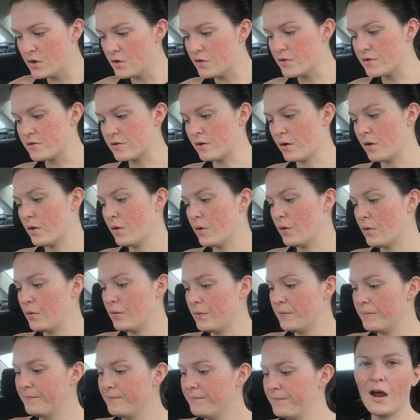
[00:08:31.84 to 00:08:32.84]

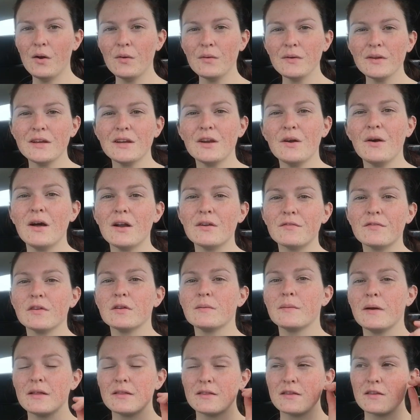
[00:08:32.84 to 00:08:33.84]
So I don't really know how to
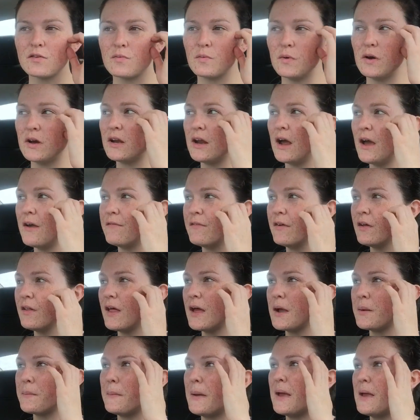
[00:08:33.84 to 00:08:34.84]
feel about this one. I feel
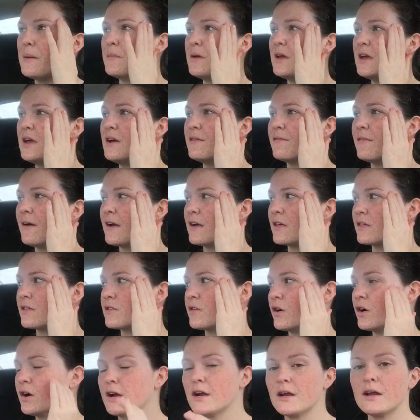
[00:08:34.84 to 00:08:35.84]
like maybe if I
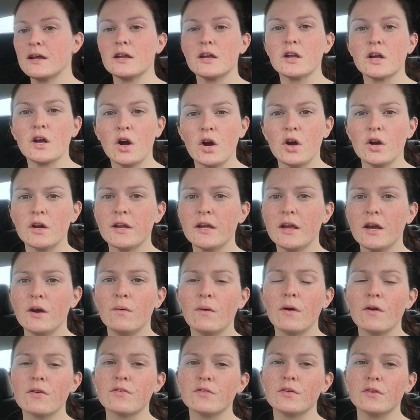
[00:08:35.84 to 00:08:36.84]
start getting into
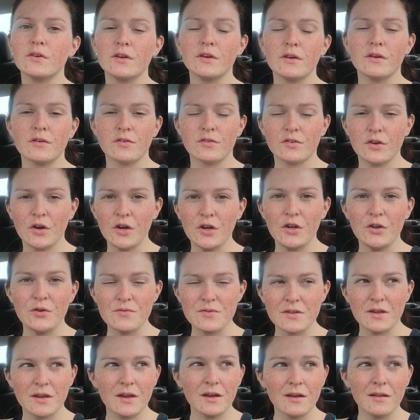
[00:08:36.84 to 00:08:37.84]
cardio, I'll still start
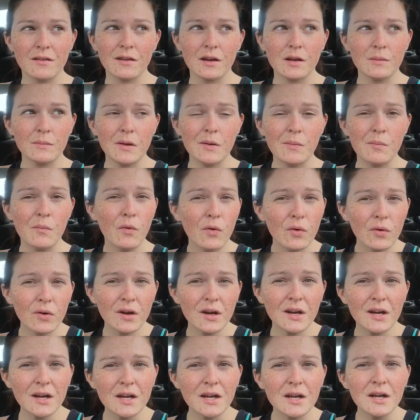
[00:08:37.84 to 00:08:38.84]
using it a little bit
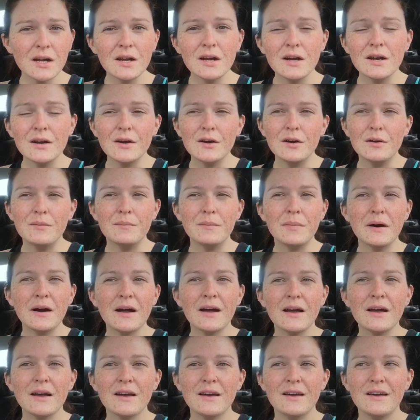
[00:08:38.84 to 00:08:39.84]
more,
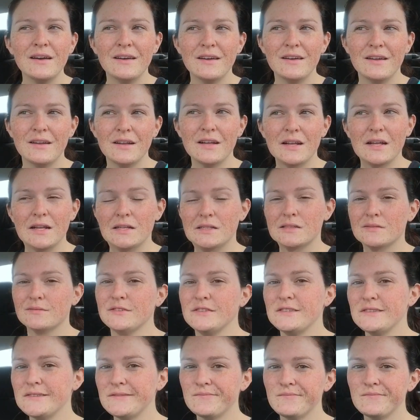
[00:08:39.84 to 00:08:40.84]
but
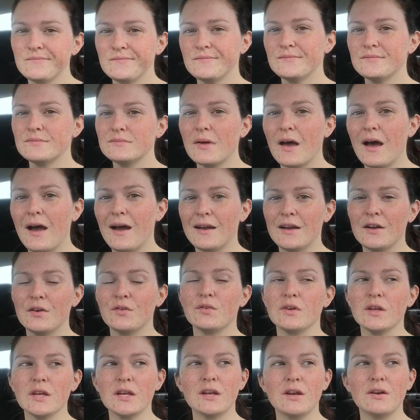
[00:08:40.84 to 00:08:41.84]
I
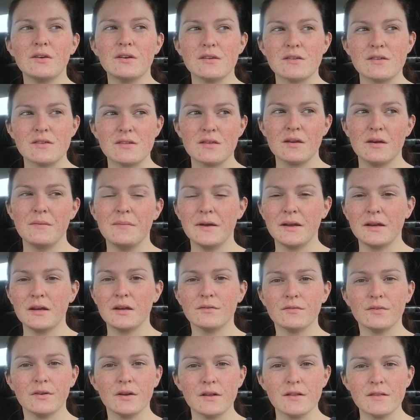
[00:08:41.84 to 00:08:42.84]
didn't really notice a big
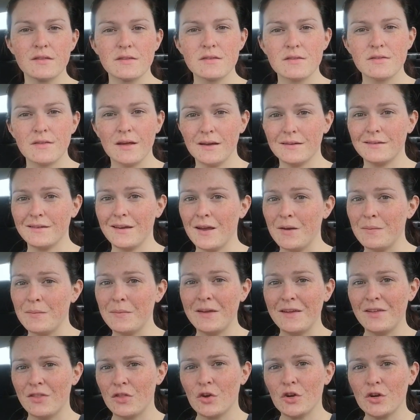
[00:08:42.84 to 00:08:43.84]
difference that time
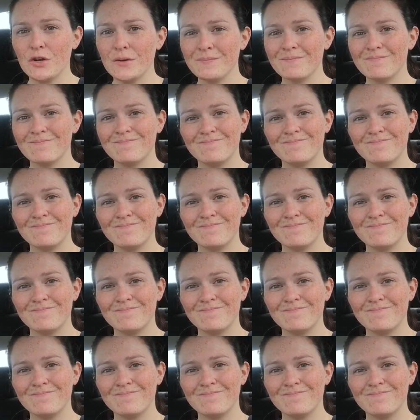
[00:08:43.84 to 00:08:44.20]
either.